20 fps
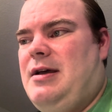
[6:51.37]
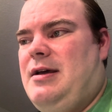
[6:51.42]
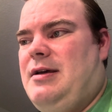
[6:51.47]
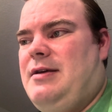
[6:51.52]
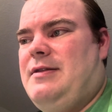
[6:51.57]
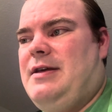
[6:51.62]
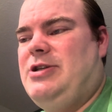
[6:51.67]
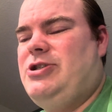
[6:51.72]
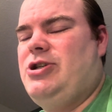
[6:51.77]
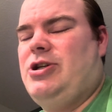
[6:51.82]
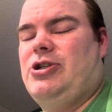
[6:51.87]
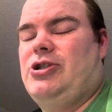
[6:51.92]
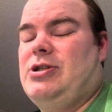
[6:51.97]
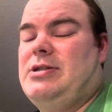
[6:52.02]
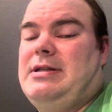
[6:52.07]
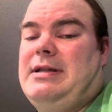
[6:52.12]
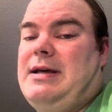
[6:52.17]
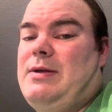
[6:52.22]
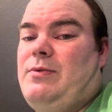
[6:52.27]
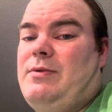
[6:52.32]
They should have
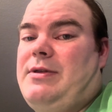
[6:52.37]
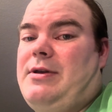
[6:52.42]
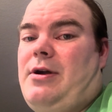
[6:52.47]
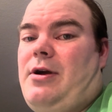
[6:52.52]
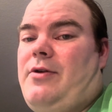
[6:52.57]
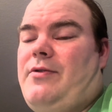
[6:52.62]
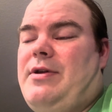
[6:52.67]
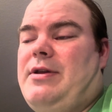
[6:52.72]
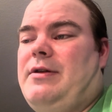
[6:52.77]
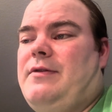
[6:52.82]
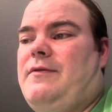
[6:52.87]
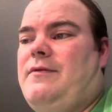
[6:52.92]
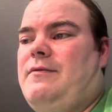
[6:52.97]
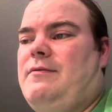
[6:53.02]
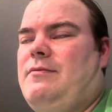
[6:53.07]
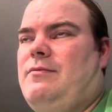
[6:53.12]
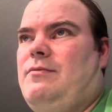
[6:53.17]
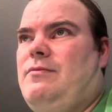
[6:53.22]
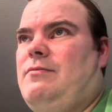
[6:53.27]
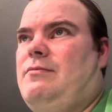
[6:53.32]
just led with the R-rated,
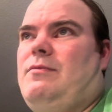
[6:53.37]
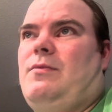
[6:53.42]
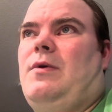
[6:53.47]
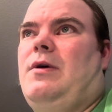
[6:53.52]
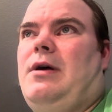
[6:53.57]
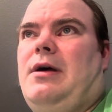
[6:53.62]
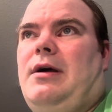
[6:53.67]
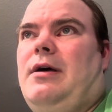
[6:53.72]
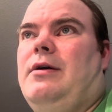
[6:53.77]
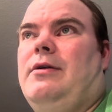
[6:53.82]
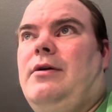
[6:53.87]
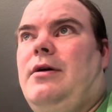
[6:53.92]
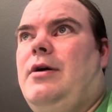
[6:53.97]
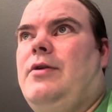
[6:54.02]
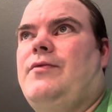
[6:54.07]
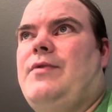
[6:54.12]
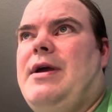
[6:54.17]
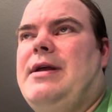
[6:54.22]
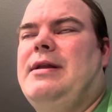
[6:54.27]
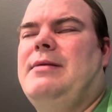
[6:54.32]
well,
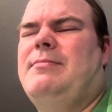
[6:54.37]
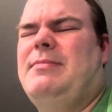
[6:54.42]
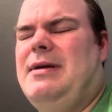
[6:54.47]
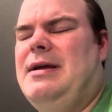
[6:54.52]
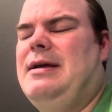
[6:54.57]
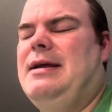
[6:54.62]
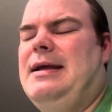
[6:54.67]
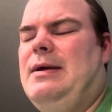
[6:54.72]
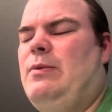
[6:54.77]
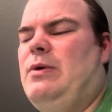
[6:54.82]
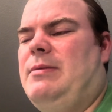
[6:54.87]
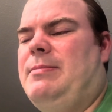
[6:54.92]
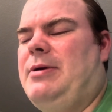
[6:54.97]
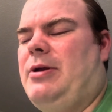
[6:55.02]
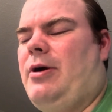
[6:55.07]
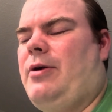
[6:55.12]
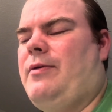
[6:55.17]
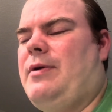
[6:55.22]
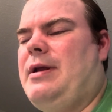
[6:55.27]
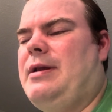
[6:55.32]
unrated. It would have been
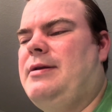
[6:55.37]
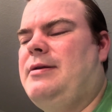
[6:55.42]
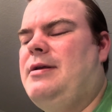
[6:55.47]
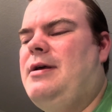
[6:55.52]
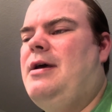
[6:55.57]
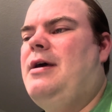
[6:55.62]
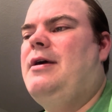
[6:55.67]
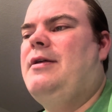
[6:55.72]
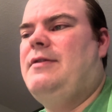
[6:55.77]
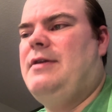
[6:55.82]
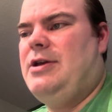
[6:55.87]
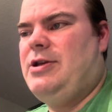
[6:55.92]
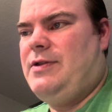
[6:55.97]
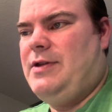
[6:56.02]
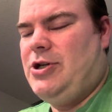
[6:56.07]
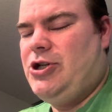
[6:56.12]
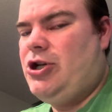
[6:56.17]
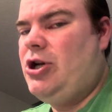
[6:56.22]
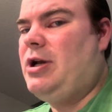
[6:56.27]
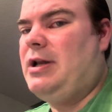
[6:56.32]
R-rated.
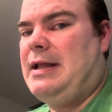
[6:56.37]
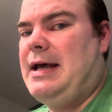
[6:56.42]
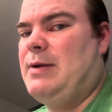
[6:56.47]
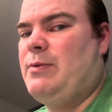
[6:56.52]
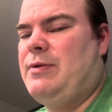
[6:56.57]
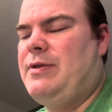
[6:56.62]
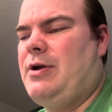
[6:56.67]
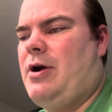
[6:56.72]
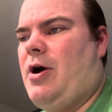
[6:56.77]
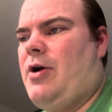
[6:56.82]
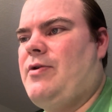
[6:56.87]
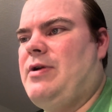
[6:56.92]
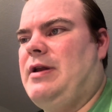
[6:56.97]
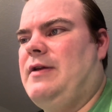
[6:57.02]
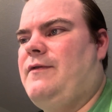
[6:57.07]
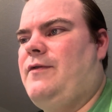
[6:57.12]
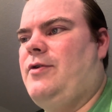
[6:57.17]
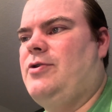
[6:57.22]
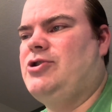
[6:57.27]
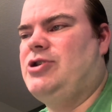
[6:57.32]
They should have led with the
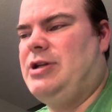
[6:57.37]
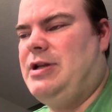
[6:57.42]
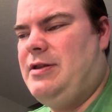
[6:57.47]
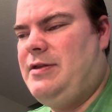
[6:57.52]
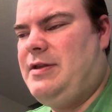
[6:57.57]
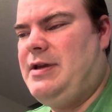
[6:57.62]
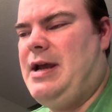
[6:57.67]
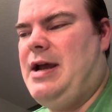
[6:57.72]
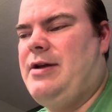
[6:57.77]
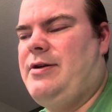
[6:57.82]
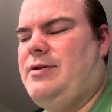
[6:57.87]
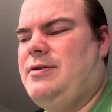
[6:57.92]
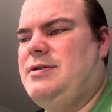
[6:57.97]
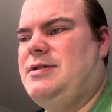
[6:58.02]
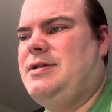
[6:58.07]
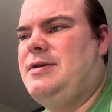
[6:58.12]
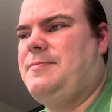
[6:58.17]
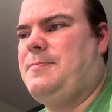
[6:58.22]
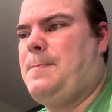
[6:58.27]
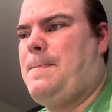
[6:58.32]
R-rated version in
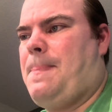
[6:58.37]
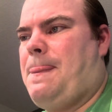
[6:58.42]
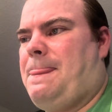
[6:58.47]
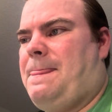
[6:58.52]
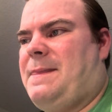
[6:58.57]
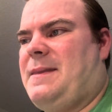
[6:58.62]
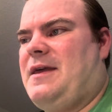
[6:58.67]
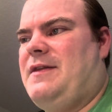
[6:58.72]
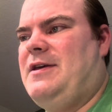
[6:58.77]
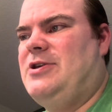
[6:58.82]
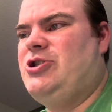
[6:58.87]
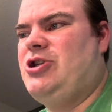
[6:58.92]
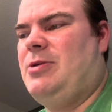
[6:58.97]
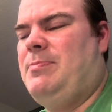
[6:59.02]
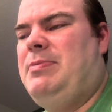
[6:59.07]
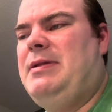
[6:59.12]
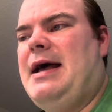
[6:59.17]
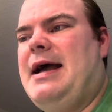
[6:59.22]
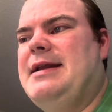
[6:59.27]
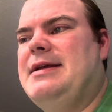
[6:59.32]
theaters. And they should
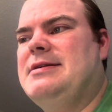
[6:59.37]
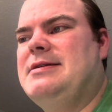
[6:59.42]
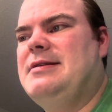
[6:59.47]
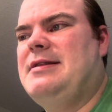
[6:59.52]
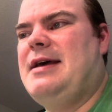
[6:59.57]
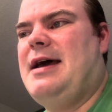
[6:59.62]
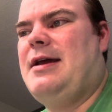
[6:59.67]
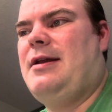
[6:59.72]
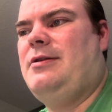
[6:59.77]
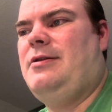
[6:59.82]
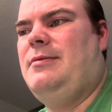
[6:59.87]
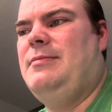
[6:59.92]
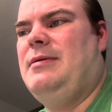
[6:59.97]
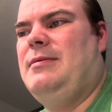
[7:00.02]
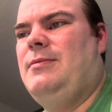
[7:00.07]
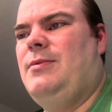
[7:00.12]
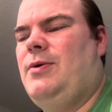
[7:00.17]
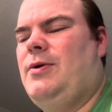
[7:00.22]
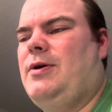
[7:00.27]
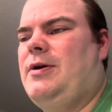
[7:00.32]
have played into that a little
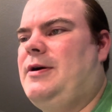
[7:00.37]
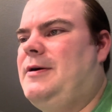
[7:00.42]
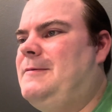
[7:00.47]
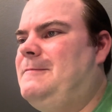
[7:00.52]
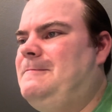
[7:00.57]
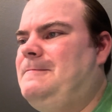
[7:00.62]
bit more.